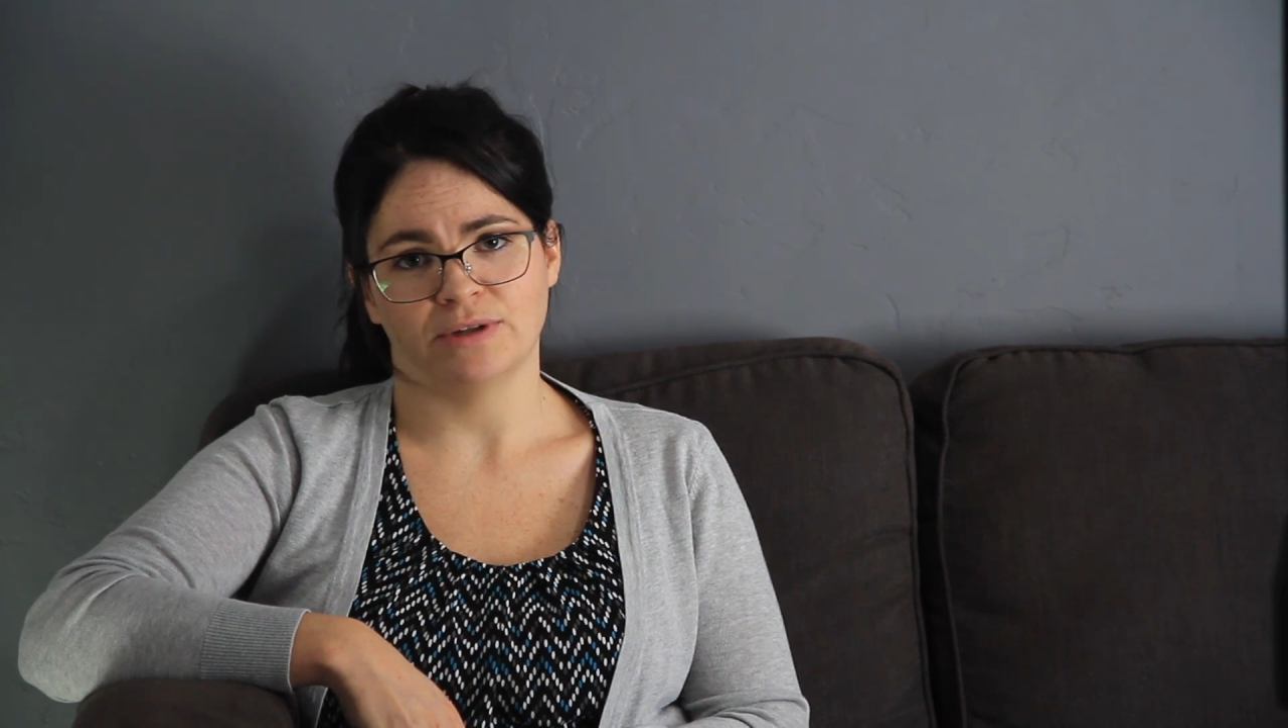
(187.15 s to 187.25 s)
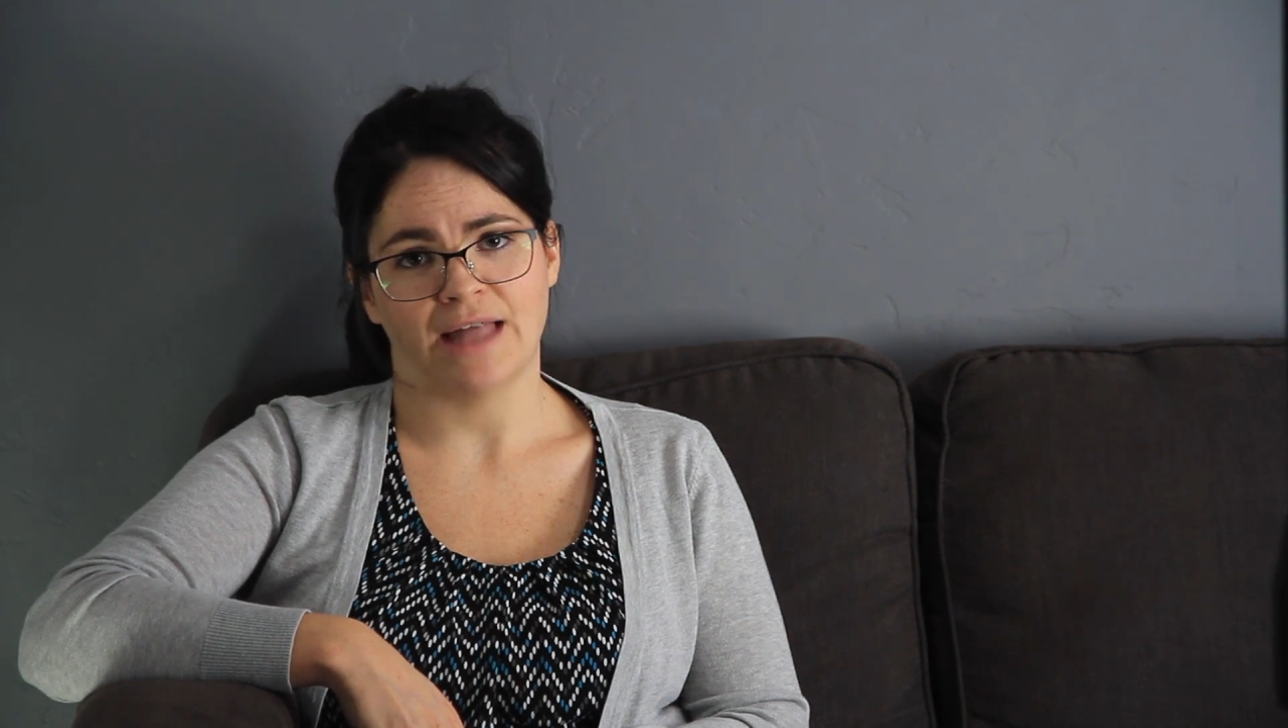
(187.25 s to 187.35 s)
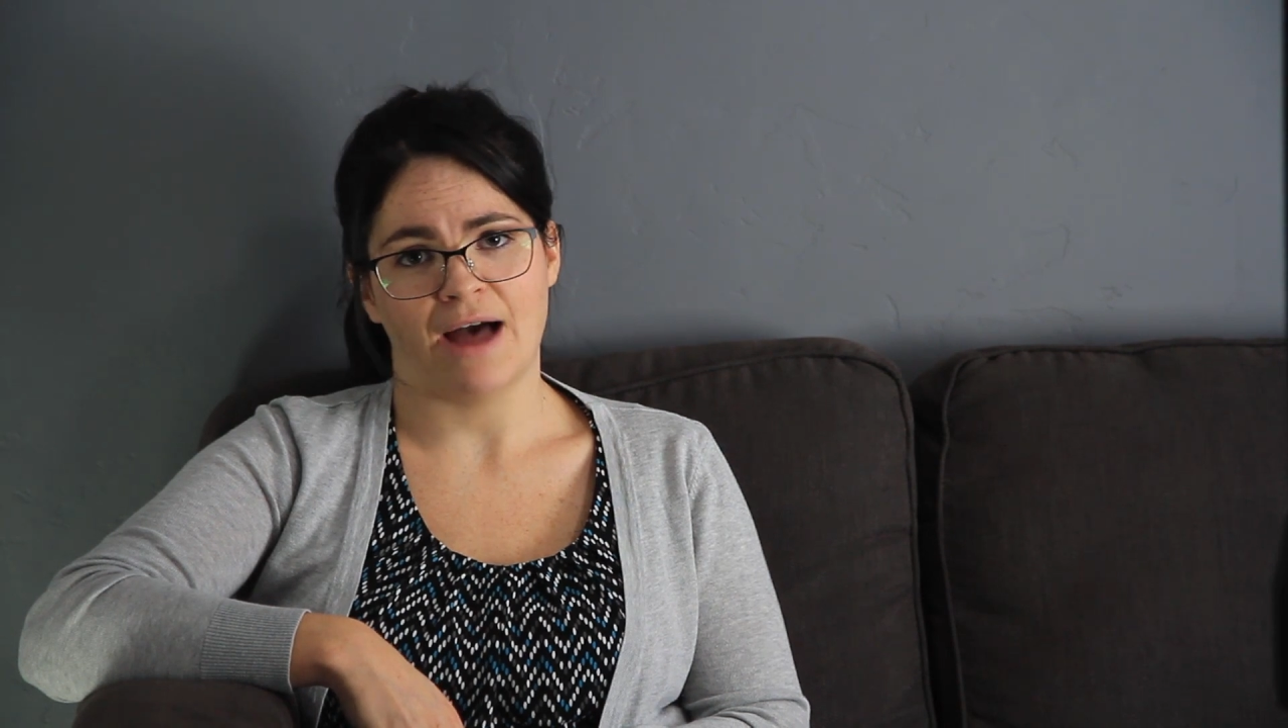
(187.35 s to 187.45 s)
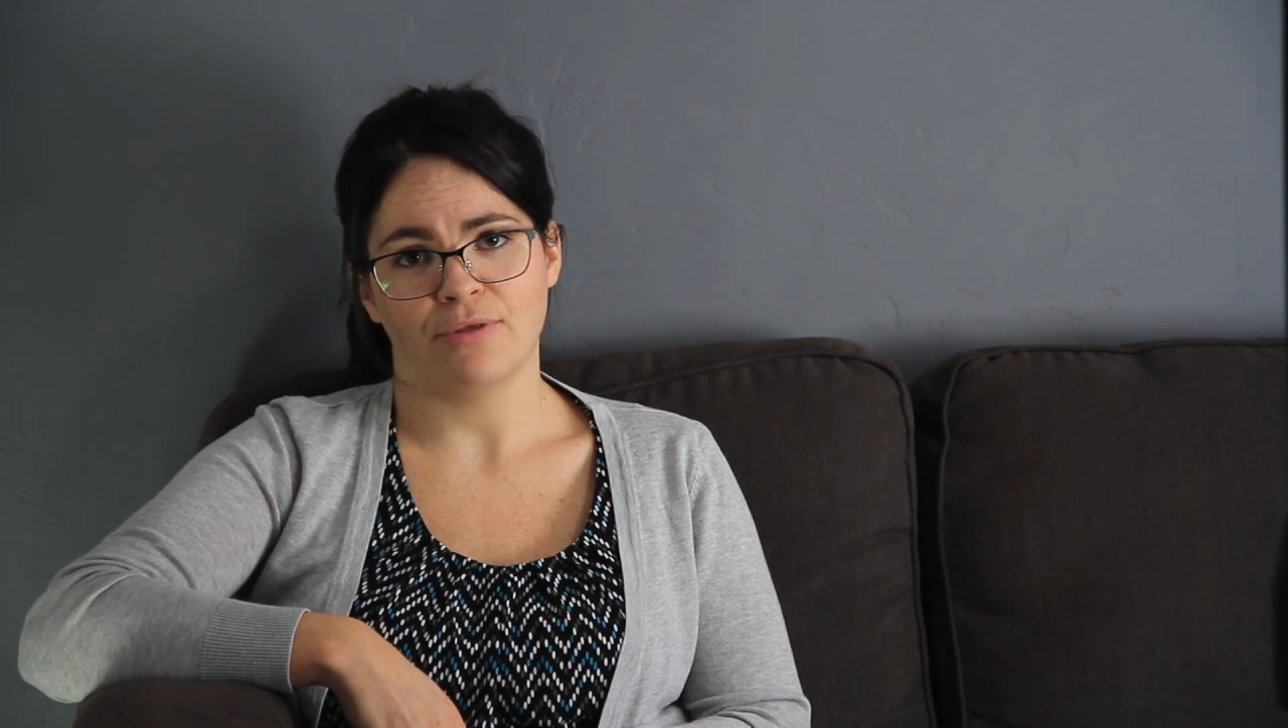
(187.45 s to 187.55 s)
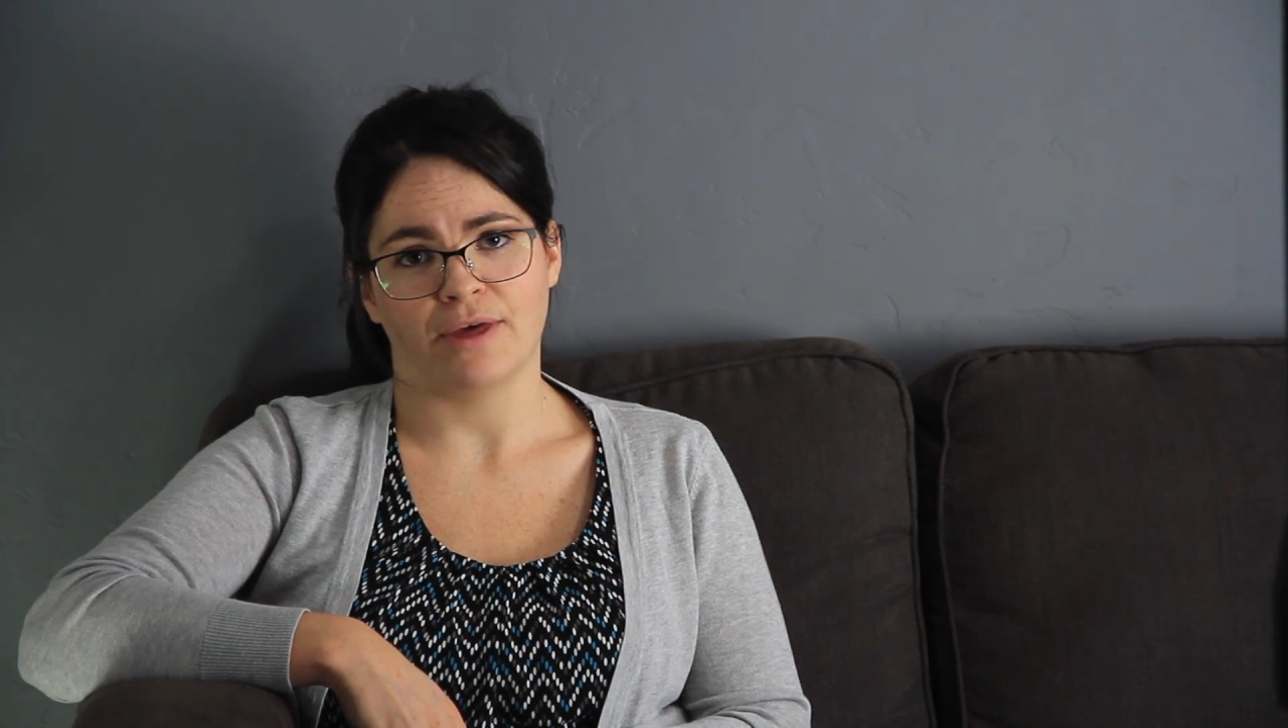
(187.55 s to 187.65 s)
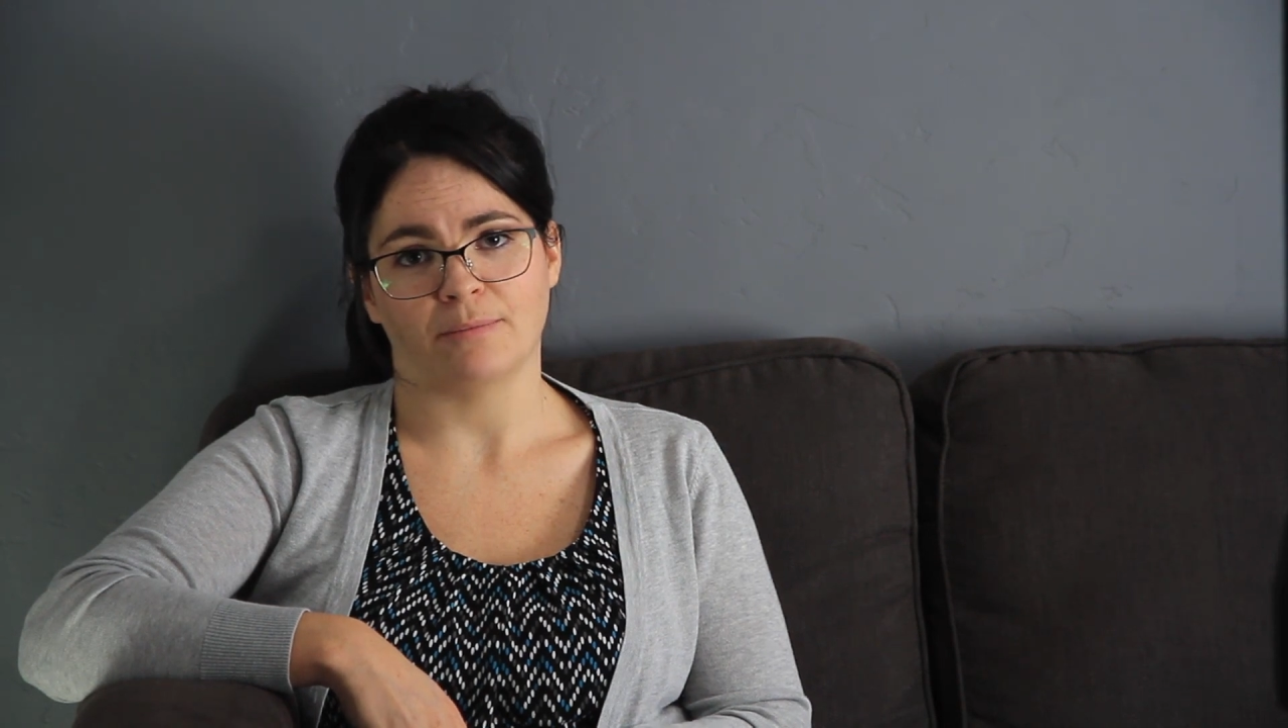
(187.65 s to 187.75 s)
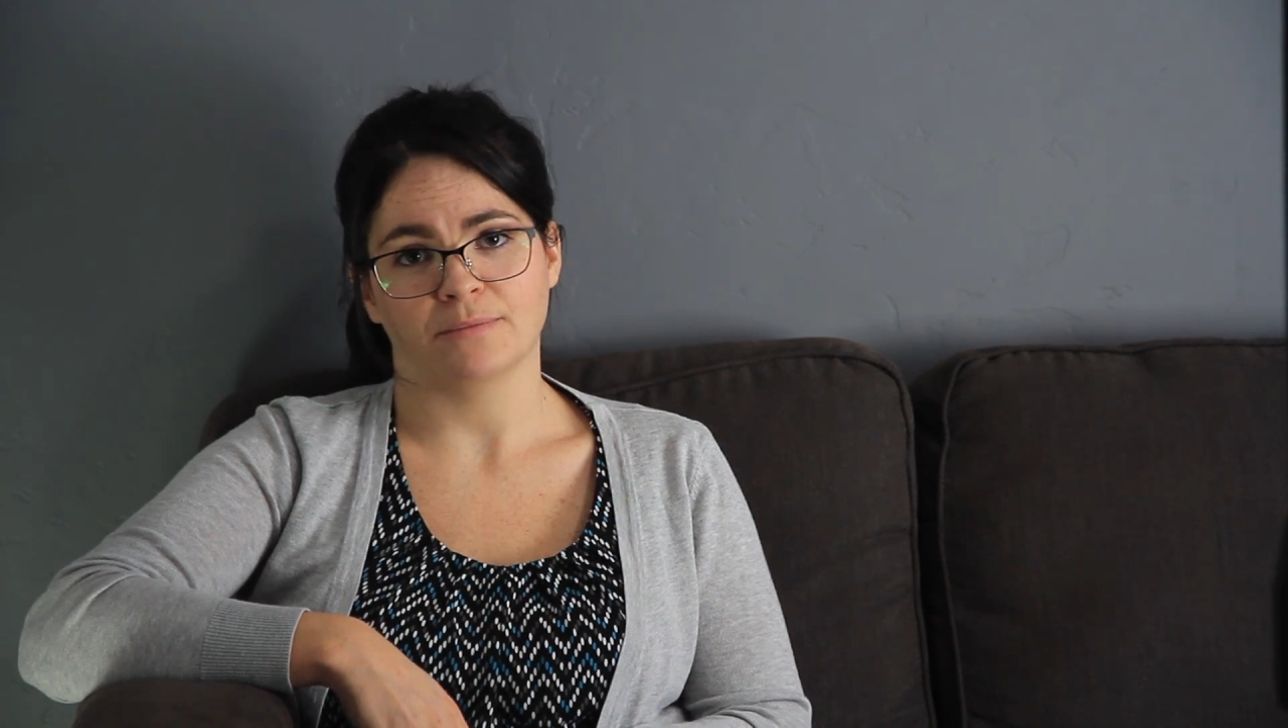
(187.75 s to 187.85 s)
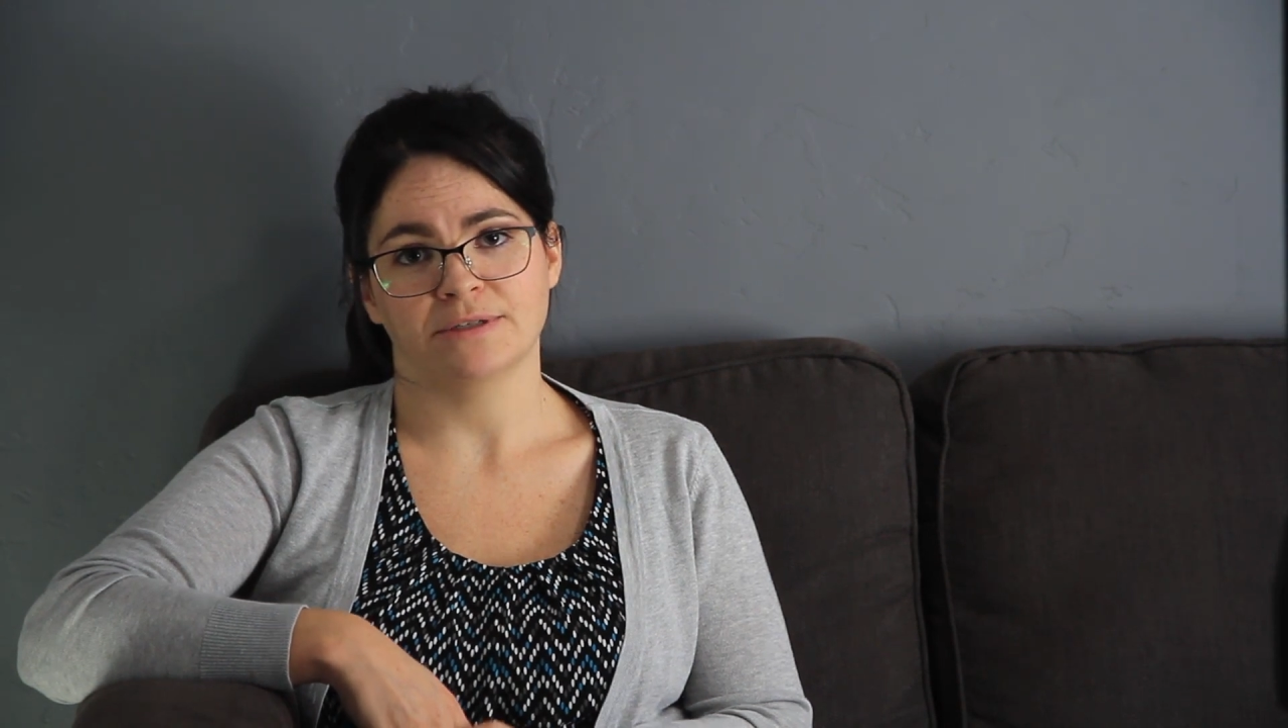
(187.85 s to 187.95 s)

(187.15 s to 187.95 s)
allow them